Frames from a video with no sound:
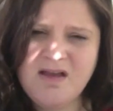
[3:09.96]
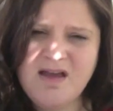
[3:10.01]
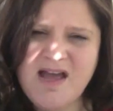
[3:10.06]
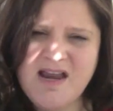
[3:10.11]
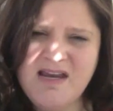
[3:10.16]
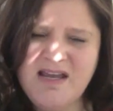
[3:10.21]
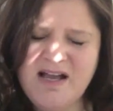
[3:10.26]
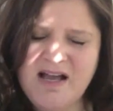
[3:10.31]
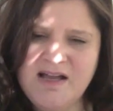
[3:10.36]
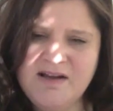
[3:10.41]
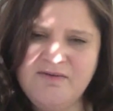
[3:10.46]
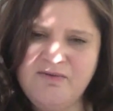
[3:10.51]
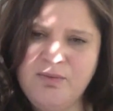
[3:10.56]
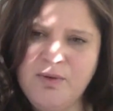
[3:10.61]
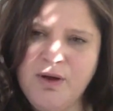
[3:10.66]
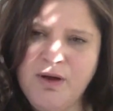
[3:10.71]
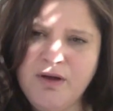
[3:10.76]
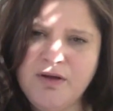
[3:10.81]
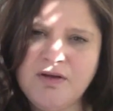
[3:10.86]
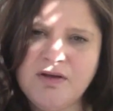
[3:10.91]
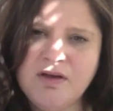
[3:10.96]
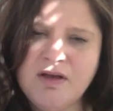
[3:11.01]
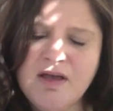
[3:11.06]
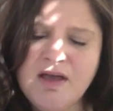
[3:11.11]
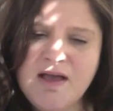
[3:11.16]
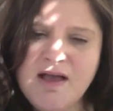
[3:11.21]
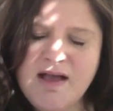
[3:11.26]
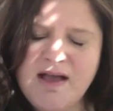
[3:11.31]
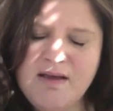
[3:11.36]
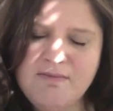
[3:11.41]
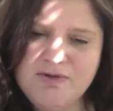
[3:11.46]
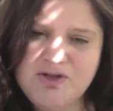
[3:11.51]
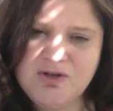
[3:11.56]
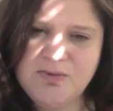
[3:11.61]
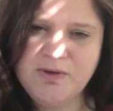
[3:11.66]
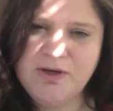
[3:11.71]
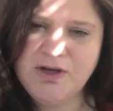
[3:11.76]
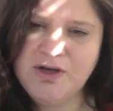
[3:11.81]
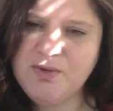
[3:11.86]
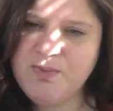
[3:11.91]
any kind of work um, so
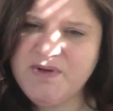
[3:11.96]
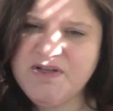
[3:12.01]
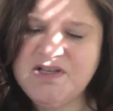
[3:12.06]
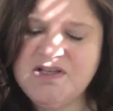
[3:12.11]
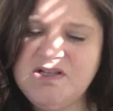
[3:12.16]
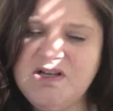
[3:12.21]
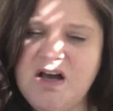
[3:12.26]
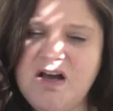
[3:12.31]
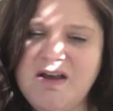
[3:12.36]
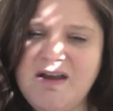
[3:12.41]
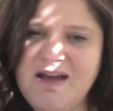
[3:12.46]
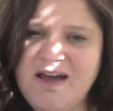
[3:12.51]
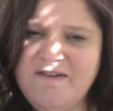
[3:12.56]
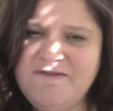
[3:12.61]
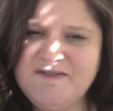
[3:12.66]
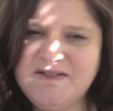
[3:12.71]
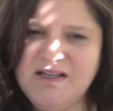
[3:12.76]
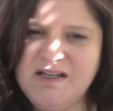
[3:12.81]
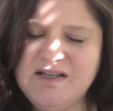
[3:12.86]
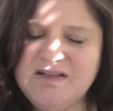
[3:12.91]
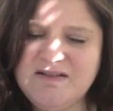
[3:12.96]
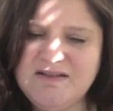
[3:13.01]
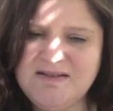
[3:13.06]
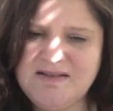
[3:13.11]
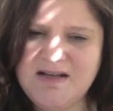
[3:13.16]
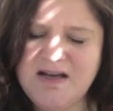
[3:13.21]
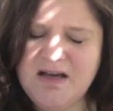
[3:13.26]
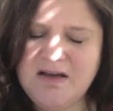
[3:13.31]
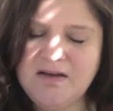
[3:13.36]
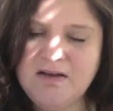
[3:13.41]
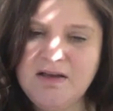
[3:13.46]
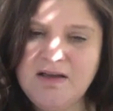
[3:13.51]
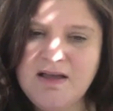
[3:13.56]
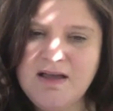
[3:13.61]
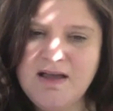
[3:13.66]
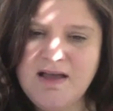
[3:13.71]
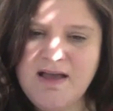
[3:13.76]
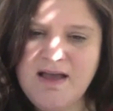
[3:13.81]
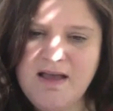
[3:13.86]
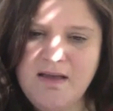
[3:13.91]
we're going to be starting after Easter
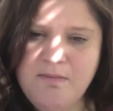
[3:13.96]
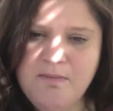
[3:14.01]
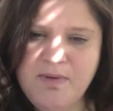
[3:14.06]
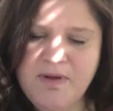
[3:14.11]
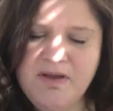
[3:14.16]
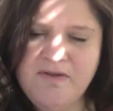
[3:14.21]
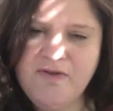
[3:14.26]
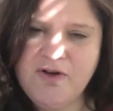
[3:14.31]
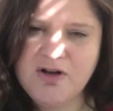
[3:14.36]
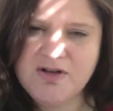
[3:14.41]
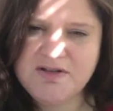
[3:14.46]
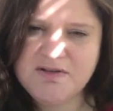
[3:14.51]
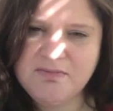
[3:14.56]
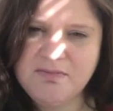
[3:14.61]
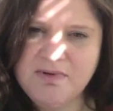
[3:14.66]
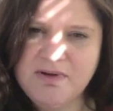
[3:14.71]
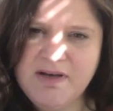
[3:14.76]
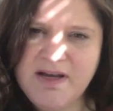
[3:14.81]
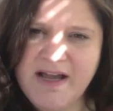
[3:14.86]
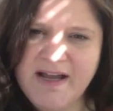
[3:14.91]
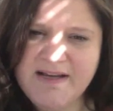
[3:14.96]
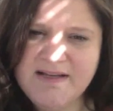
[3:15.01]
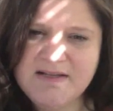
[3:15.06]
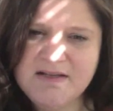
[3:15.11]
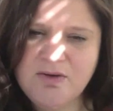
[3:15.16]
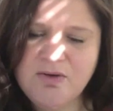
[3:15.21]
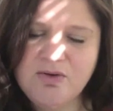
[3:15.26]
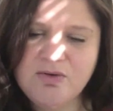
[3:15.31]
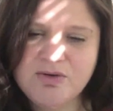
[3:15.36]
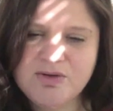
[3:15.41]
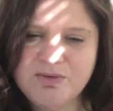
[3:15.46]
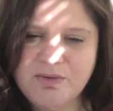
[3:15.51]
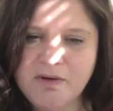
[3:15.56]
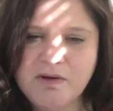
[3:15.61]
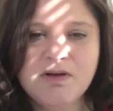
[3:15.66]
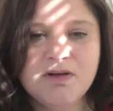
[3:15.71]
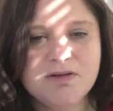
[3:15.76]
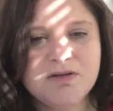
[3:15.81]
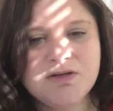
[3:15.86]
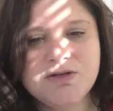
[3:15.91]
um, but you've got some nice
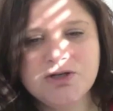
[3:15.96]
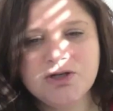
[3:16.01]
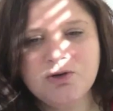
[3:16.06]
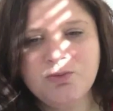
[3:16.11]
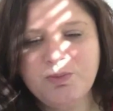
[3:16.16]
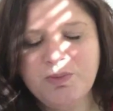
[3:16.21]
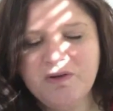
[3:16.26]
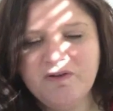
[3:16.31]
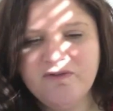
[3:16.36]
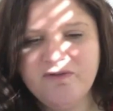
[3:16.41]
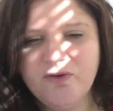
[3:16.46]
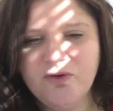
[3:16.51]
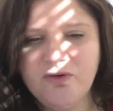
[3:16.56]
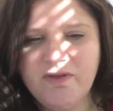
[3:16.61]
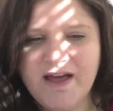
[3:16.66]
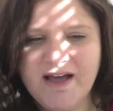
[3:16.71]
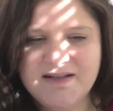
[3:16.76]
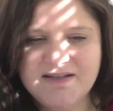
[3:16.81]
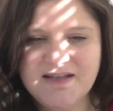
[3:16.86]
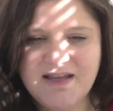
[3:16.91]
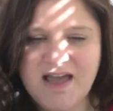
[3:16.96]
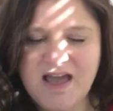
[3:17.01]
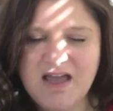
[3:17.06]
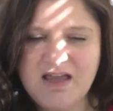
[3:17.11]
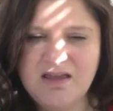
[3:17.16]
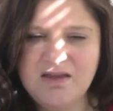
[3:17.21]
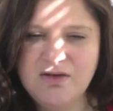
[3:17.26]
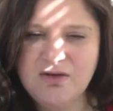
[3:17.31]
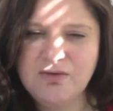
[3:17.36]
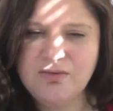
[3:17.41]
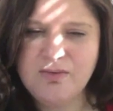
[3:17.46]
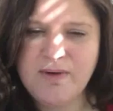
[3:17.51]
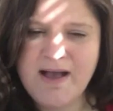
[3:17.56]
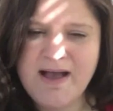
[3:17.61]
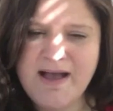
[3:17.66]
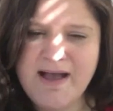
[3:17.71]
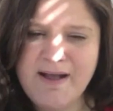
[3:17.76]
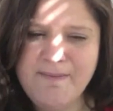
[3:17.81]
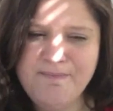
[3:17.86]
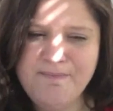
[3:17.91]
coursework to do before that to get you
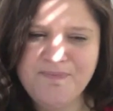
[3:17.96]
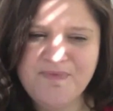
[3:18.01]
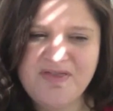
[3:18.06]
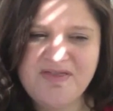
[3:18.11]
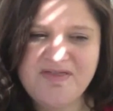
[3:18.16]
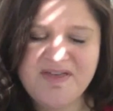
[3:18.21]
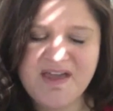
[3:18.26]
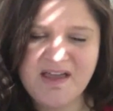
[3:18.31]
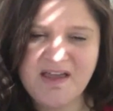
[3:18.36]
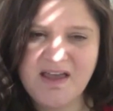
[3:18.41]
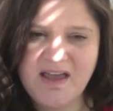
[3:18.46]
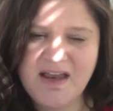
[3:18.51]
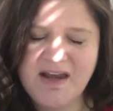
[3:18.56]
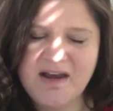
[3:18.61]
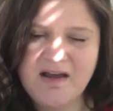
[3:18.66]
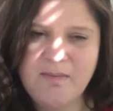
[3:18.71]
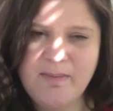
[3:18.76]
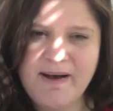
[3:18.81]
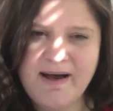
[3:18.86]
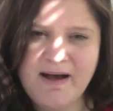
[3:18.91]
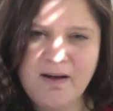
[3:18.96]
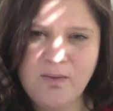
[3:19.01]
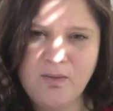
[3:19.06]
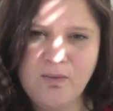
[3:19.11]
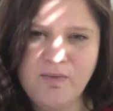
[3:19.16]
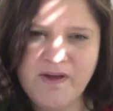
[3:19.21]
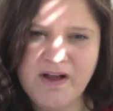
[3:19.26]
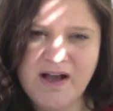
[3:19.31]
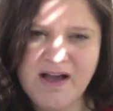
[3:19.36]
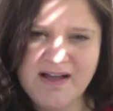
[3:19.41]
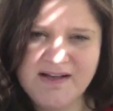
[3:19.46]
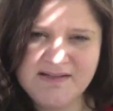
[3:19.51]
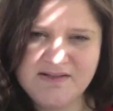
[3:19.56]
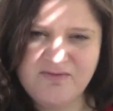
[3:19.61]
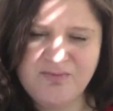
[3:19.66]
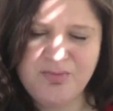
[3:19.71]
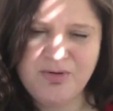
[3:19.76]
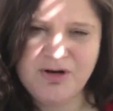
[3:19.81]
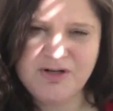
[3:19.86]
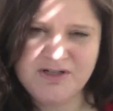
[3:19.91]
um, thinking about the kinds
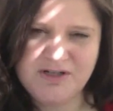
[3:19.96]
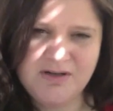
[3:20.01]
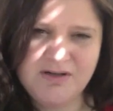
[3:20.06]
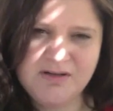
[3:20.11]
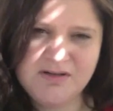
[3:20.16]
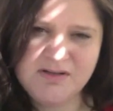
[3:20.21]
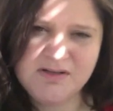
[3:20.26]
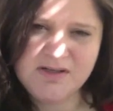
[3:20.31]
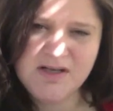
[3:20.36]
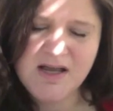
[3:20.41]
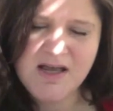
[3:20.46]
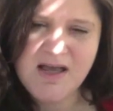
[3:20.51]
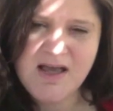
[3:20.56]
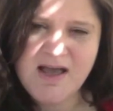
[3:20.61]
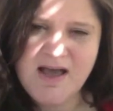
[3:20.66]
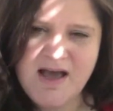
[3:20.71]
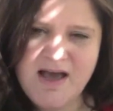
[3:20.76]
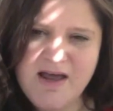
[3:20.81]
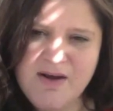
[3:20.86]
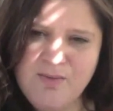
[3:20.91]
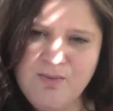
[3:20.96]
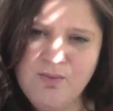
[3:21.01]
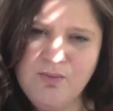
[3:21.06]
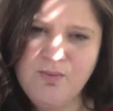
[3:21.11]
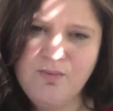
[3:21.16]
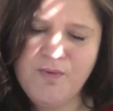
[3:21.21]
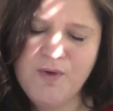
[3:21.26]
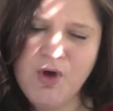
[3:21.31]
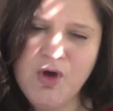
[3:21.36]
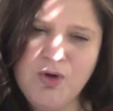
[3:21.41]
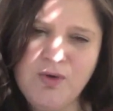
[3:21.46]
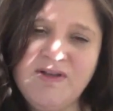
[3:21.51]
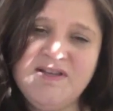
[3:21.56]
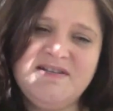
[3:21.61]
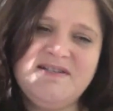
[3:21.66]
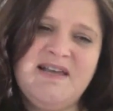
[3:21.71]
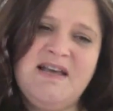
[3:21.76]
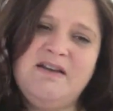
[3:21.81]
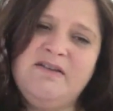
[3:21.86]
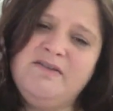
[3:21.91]
of products and who you're
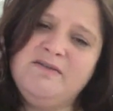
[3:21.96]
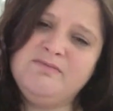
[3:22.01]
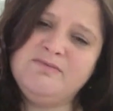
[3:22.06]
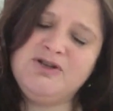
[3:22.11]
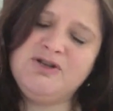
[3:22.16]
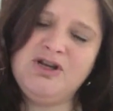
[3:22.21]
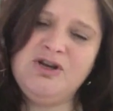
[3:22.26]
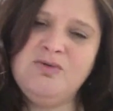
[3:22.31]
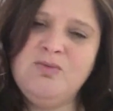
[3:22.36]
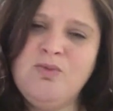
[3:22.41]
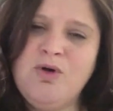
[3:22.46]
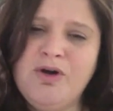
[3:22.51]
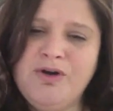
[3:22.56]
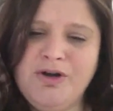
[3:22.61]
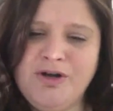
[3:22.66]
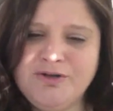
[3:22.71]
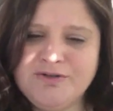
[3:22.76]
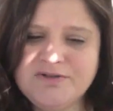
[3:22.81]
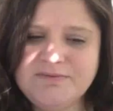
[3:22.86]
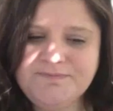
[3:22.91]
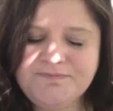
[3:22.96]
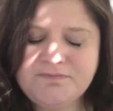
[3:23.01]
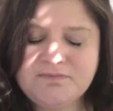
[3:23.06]
selling them to and whatnot.